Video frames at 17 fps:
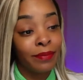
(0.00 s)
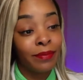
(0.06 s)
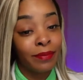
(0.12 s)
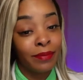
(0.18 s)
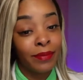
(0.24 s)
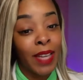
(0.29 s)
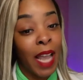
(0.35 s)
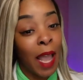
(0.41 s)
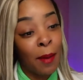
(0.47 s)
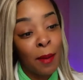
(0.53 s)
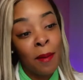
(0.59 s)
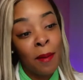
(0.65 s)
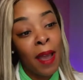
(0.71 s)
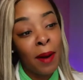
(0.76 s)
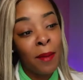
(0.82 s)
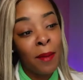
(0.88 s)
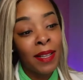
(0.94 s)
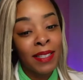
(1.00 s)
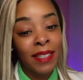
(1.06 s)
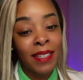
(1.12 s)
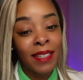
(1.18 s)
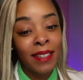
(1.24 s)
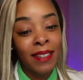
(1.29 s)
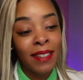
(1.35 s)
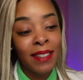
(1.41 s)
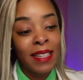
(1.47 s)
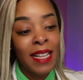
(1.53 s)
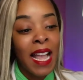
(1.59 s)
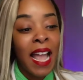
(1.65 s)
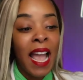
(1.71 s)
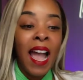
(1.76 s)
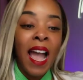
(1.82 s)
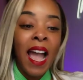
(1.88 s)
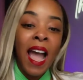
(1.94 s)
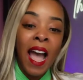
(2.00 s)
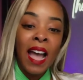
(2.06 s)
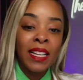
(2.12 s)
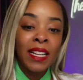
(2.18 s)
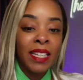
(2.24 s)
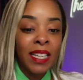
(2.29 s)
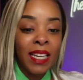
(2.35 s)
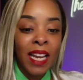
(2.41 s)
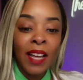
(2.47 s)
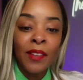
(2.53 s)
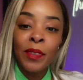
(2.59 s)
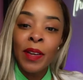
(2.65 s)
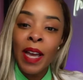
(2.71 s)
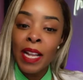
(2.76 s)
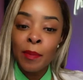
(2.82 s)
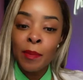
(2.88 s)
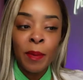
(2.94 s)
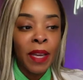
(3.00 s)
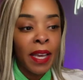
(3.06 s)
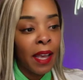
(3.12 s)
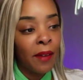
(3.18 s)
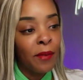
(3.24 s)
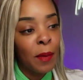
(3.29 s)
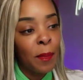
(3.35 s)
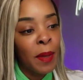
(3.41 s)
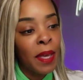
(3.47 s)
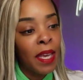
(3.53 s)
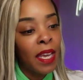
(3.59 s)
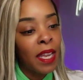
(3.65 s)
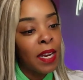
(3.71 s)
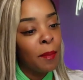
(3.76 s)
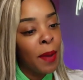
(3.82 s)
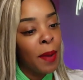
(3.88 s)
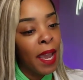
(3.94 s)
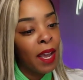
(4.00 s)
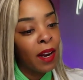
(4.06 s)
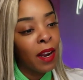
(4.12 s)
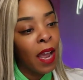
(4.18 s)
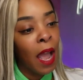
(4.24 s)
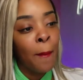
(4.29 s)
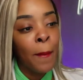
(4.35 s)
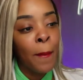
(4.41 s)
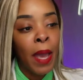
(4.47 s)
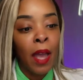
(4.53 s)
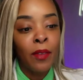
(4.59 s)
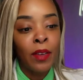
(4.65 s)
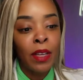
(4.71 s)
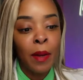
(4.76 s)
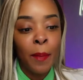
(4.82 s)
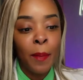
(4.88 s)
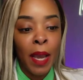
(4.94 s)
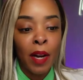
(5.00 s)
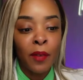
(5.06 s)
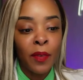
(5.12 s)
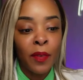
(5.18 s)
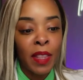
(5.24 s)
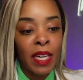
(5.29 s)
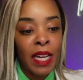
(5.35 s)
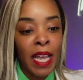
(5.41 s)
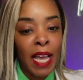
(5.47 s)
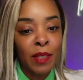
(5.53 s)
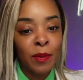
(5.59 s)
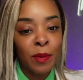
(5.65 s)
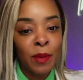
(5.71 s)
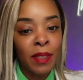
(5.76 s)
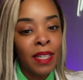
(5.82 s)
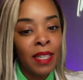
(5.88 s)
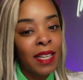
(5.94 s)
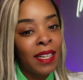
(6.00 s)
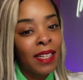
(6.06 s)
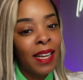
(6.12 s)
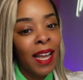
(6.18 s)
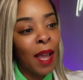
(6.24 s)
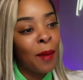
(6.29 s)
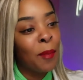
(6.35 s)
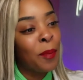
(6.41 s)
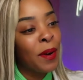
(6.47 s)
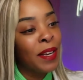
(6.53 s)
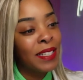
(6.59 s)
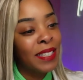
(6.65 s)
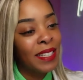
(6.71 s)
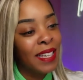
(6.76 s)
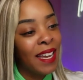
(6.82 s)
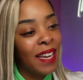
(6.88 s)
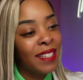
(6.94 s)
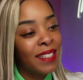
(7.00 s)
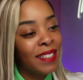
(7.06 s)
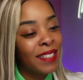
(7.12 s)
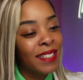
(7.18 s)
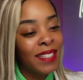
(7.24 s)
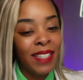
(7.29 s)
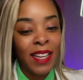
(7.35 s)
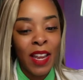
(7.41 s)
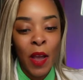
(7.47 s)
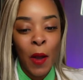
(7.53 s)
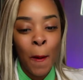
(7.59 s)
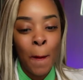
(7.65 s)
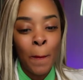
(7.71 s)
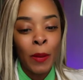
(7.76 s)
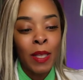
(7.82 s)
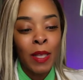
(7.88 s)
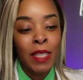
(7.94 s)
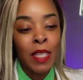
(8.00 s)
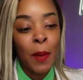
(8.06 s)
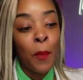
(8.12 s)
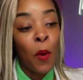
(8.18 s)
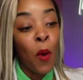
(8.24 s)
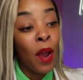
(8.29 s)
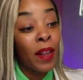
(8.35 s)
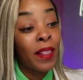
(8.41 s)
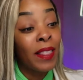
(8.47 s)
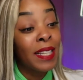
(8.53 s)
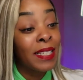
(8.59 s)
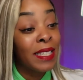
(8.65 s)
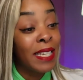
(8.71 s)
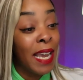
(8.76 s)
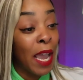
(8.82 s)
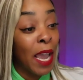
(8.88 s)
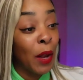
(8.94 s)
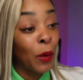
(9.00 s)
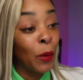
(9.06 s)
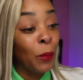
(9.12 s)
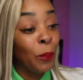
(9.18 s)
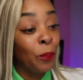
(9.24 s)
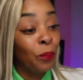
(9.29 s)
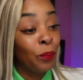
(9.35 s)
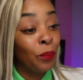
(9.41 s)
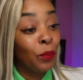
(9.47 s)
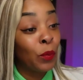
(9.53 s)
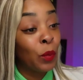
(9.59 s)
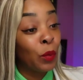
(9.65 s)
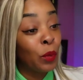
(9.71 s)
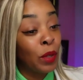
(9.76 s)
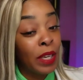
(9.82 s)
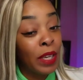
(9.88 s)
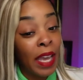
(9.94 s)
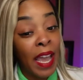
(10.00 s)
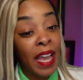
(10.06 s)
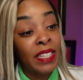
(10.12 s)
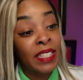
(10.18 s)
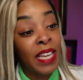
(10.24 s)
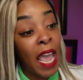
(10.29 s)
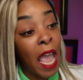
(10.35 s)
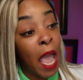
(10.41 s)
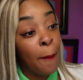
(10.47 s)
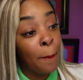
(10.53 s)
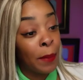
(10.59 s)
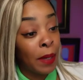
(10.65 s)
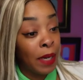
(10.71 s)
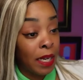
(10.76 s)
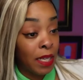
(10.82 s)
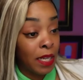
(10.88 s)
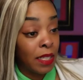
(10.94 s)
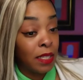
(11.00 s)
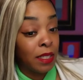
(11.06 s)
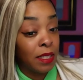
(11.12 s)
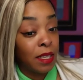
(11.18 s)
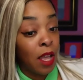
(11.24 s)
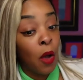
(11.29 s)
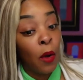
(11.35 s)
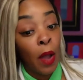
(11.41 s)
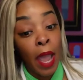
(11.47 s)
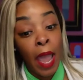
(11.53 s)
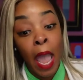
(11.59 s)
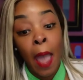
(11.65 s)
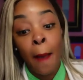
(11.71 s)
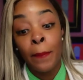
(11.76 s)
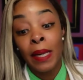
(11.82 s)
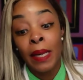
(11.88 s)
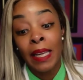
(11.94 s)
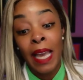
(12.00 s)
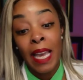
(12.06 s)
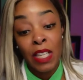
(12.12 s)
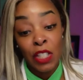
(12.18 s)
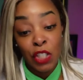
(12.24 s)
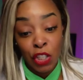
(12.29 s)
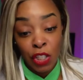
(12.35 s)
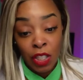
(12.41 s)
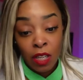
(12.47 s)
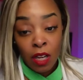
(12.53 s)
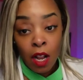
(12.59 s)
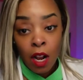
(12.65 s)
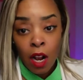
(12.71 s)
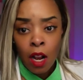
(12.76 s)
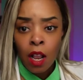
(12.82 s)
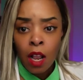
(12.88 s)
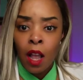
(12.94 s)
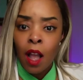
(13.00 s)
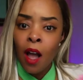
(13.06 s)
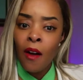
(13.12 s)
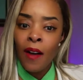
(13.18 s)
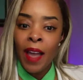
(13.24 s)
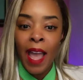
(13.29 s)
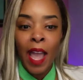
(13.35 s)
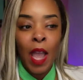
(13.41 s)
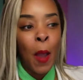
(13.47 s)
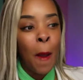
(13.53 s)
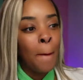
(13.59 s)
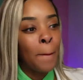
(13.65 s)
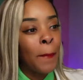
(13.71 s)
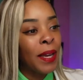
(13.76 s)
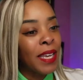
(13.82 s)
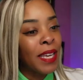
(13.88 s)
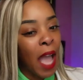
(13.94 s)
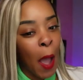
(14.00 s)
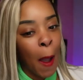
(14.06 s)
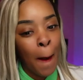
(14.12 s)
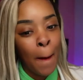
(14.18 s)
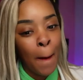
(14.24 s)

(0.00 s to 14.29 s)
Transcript: I be proud of myself. I did. I forgot to put LVP in the banner. I'm gonna have you in the banner for the next one. I appreciate you, you know, supporting the channel through the cash appness. Okay, application. Okay, but y'all,